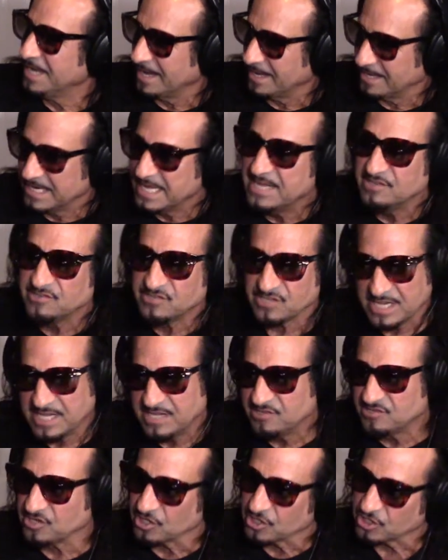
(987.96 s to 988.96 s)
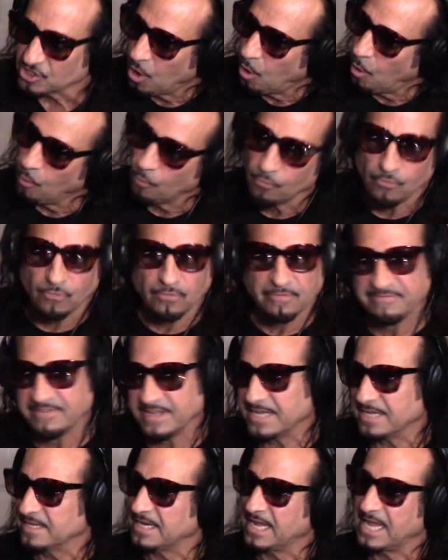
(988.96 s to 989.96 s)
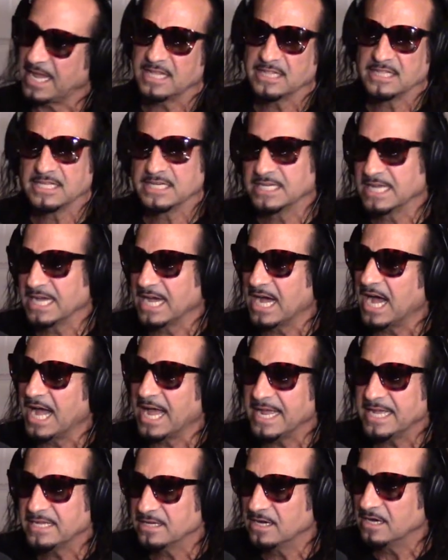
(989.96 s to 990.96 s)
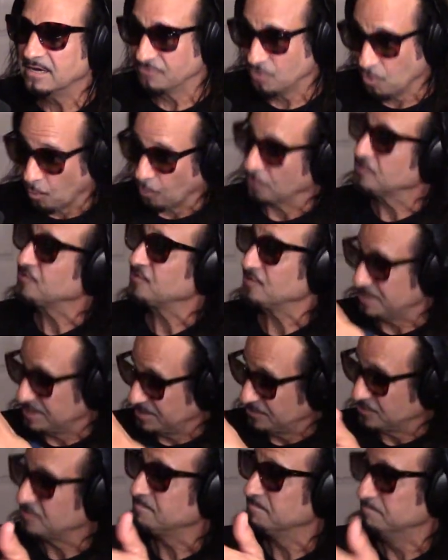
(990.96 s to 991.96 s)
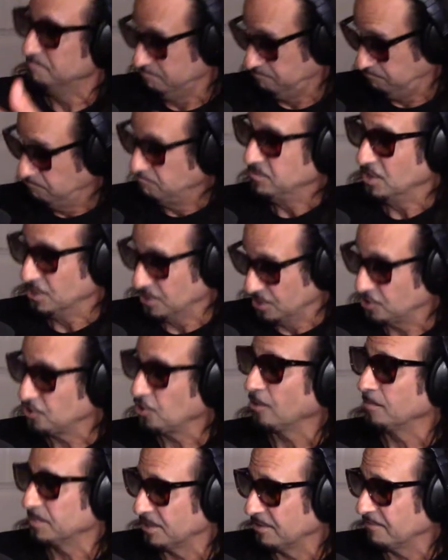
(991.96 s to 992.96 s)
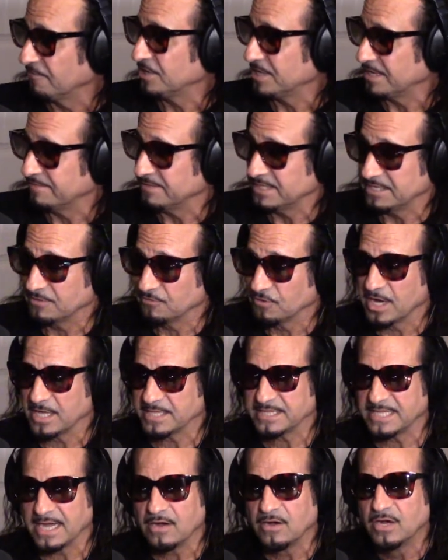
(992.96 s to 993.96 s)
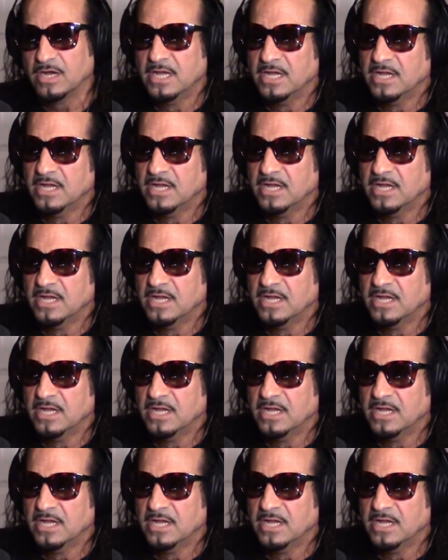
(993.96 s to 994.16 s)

and he's he's a total Van Halen guy, of course, and he's the guitar player for David Lee Roth now.